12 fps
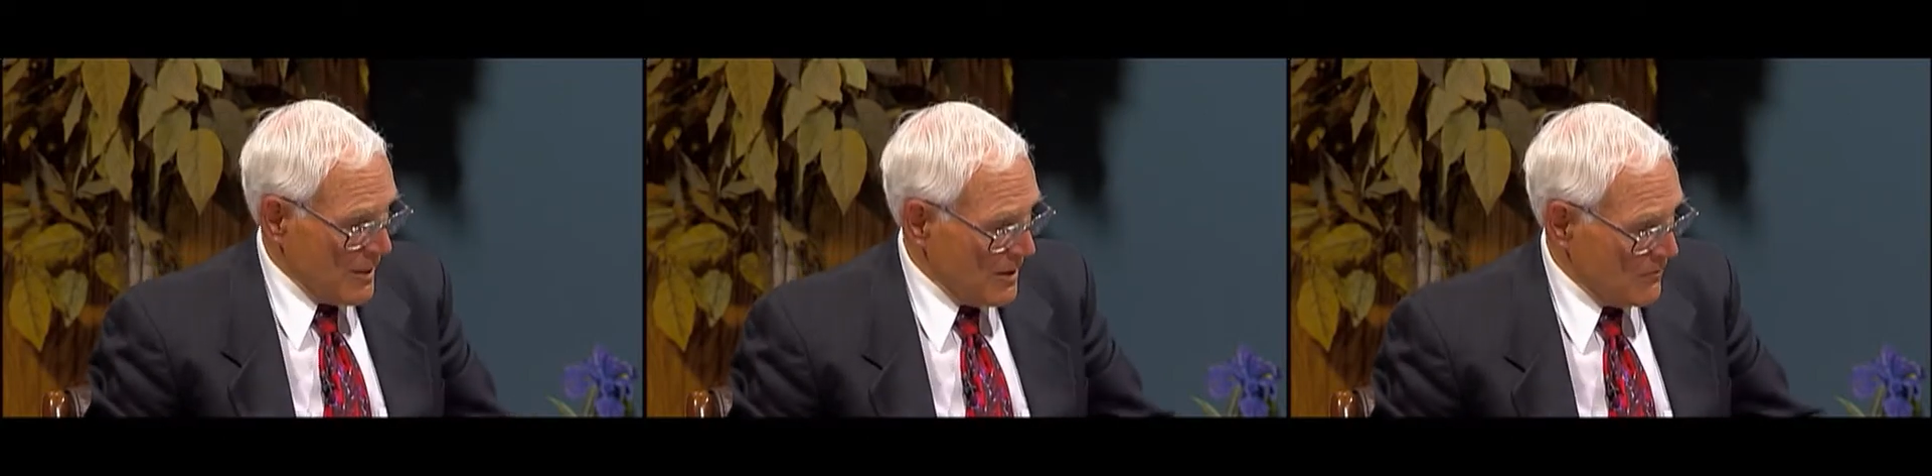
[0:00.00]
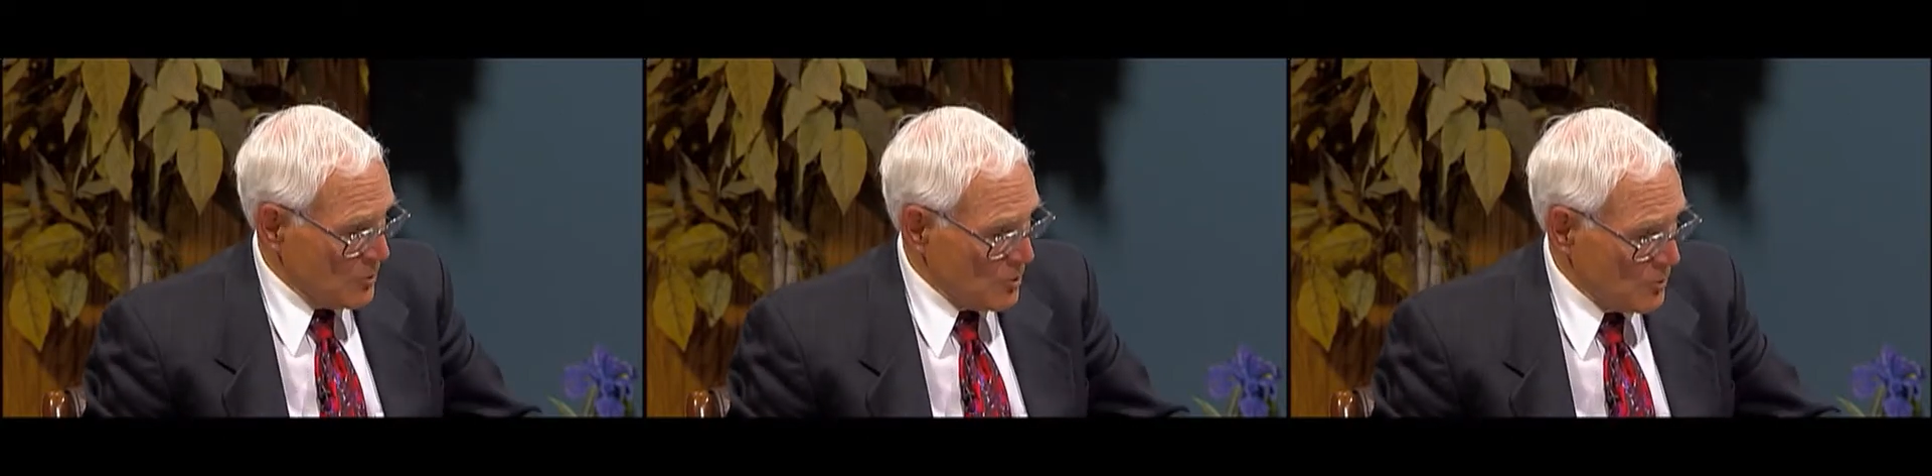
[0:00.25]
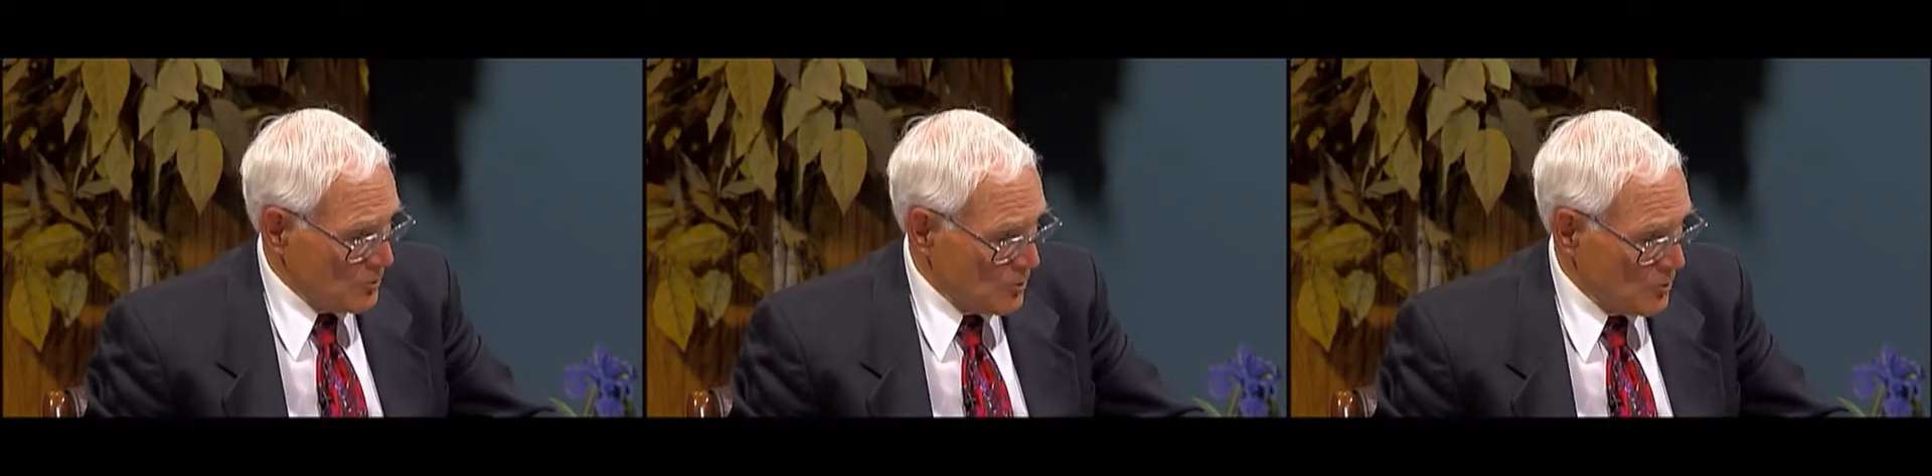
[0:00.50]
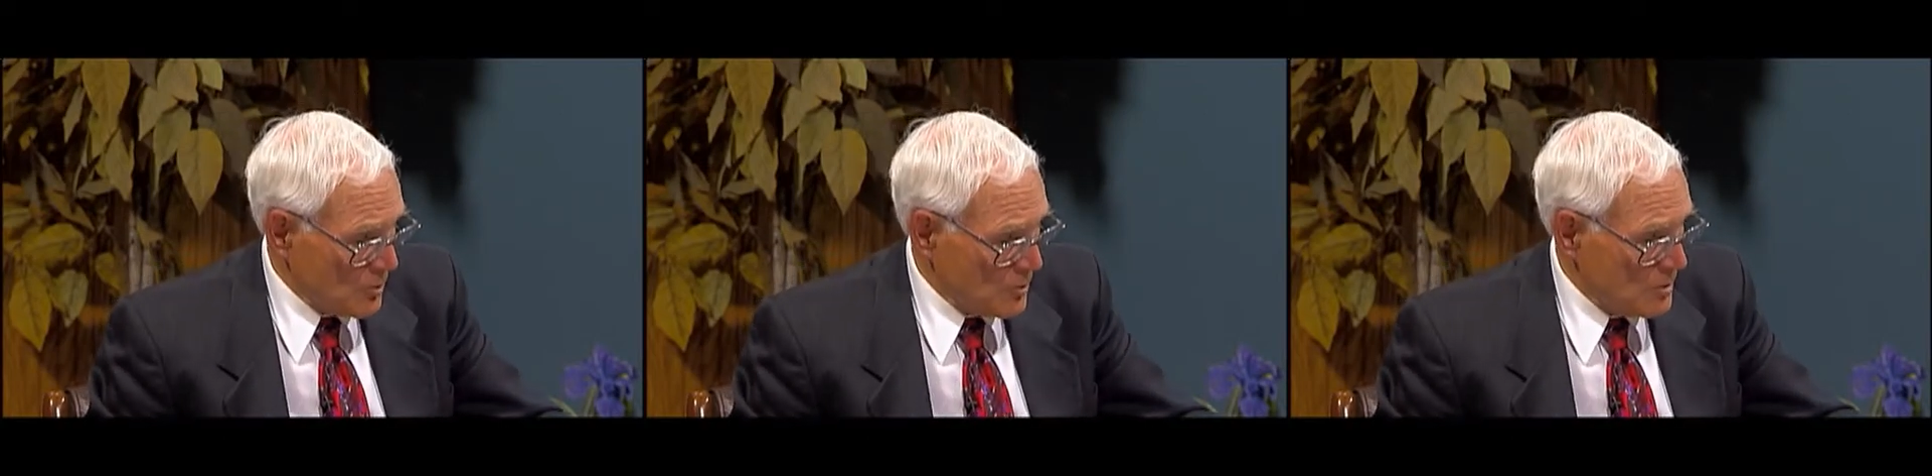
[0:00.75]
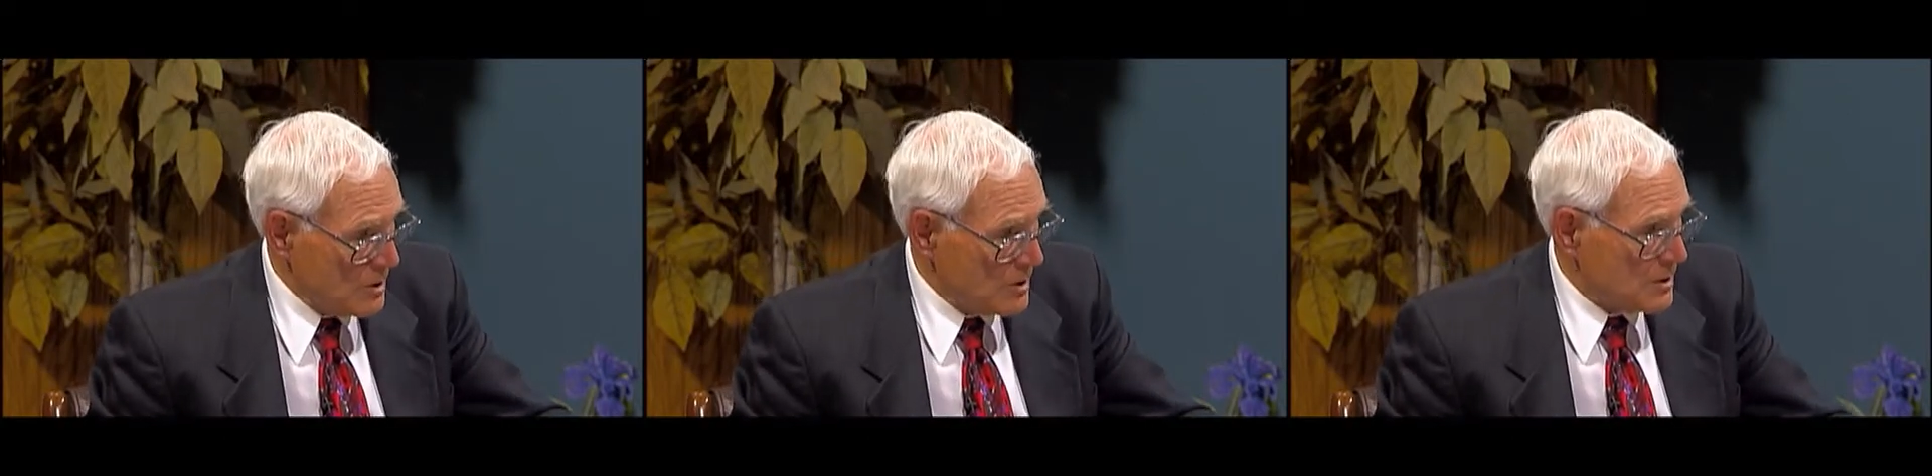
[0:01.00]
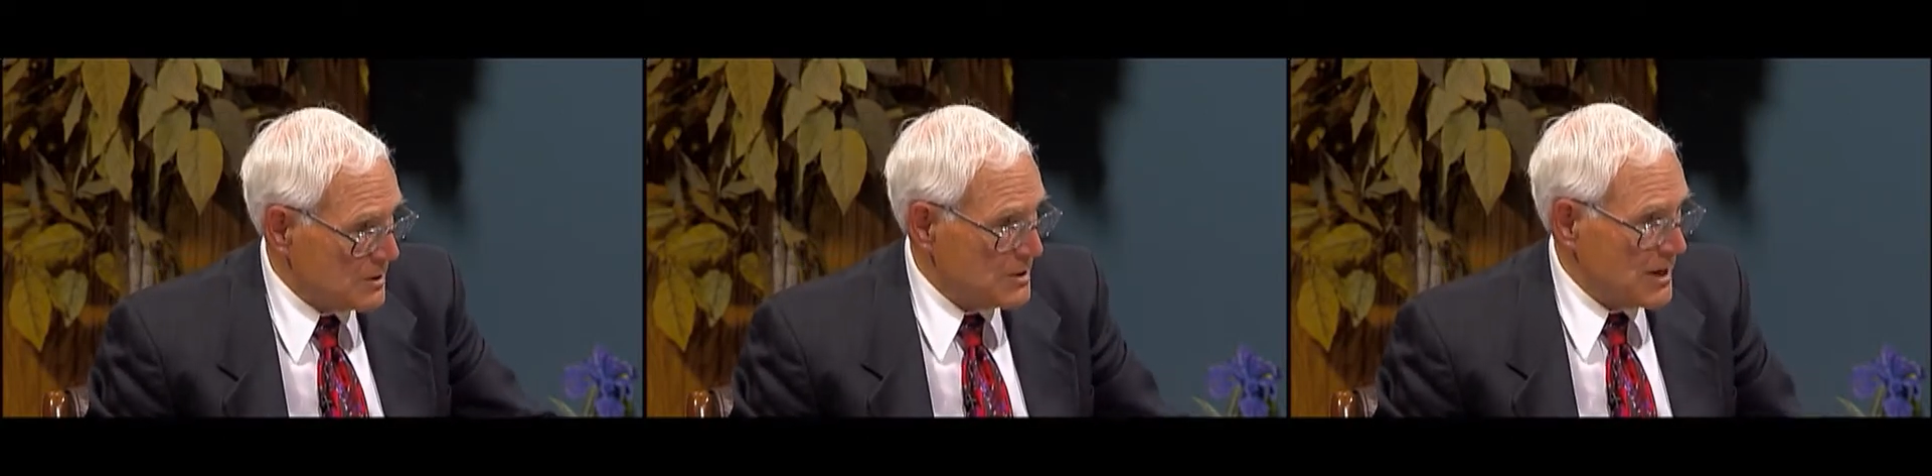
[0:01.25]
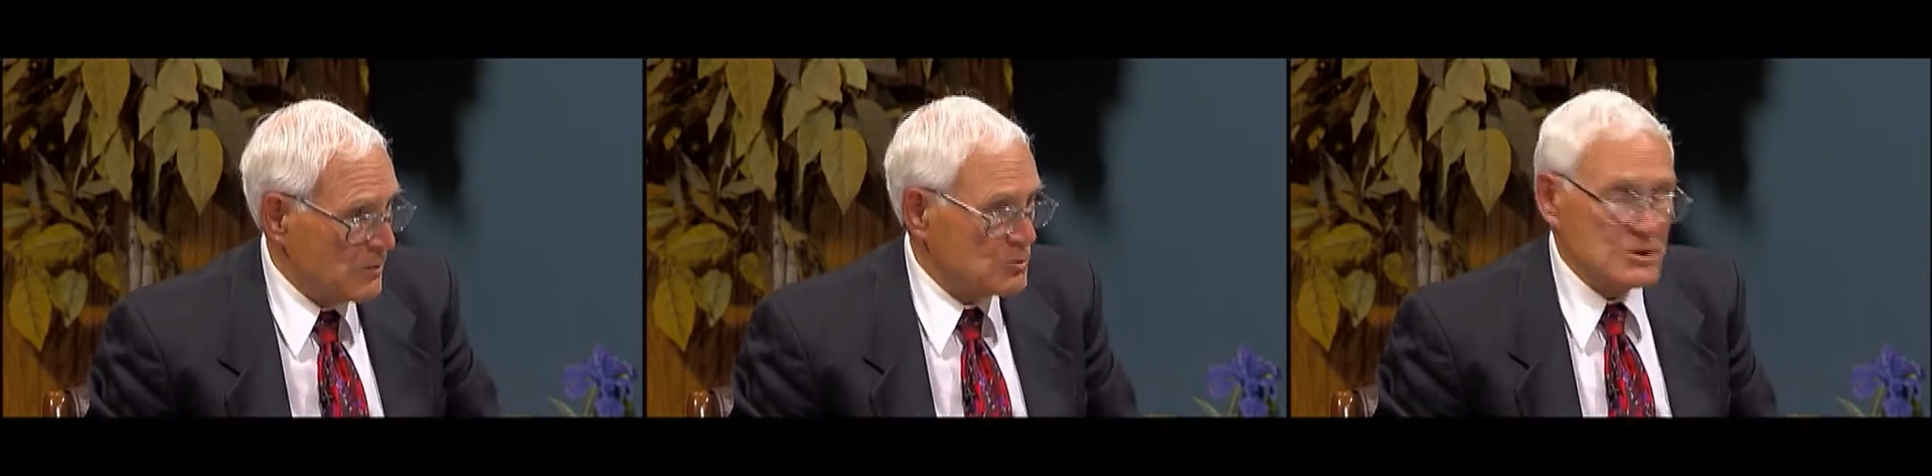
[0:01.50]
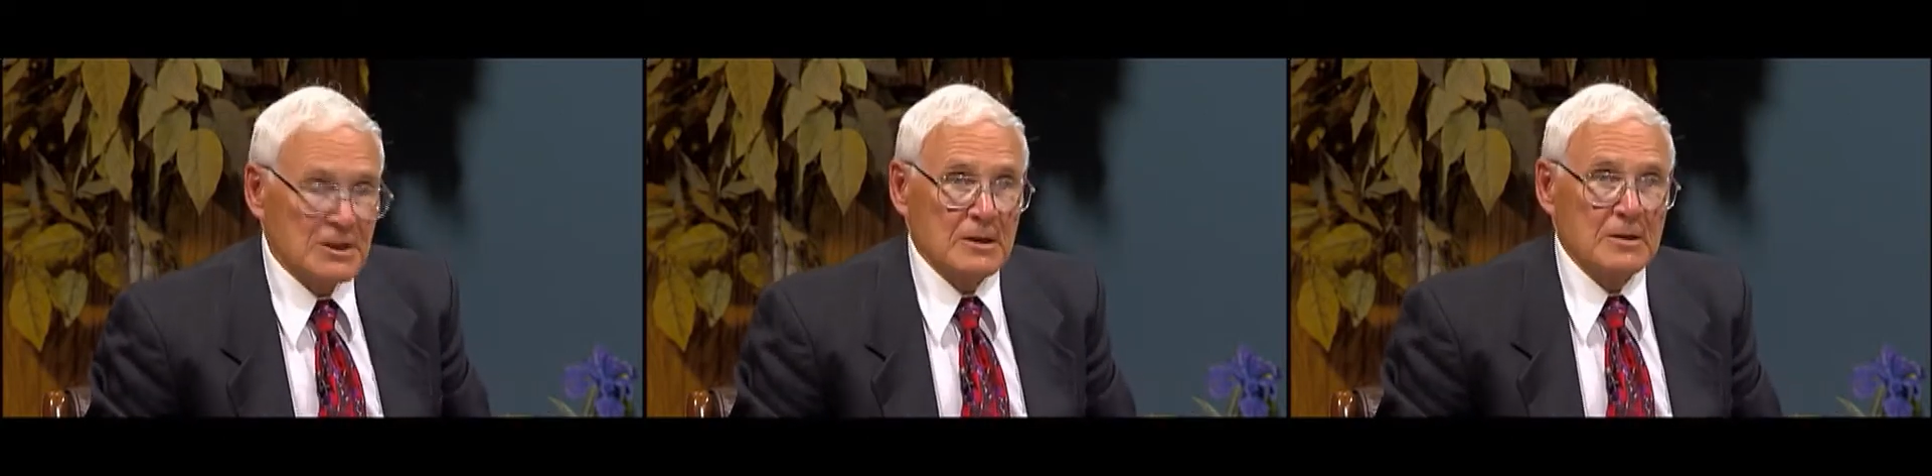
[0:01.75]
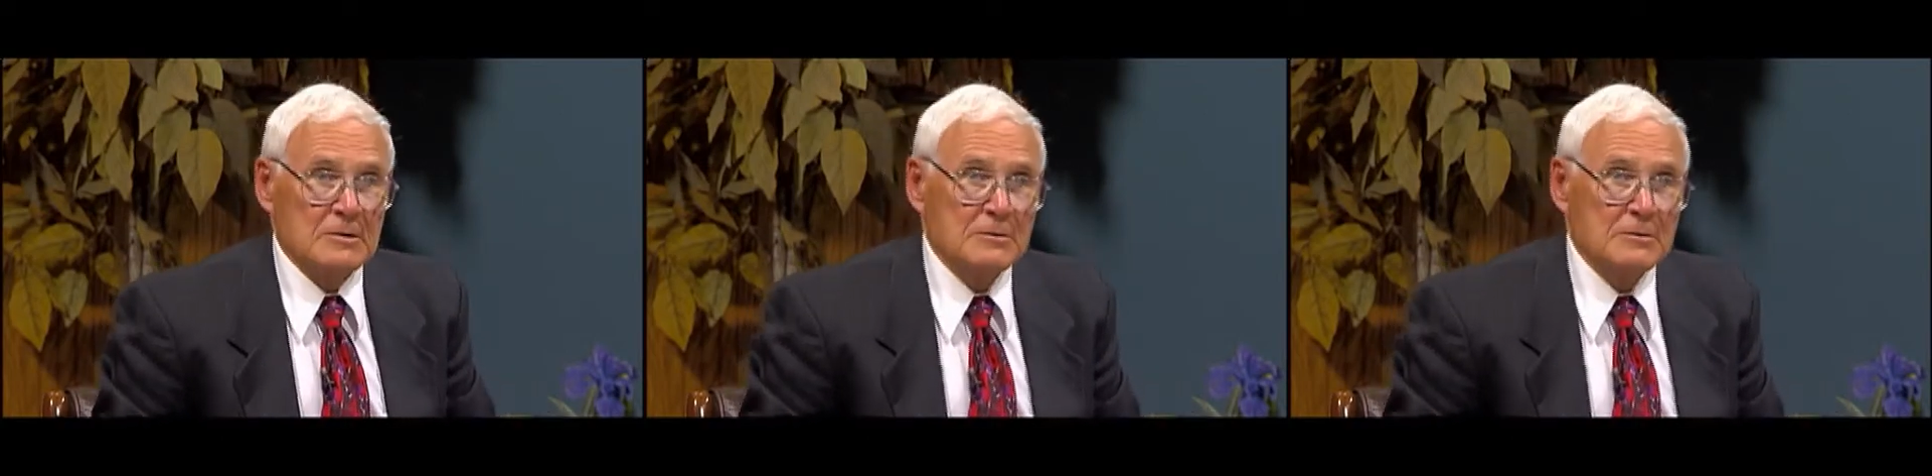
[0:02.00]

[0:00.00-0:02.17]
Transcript: Have you heard the word dowsing?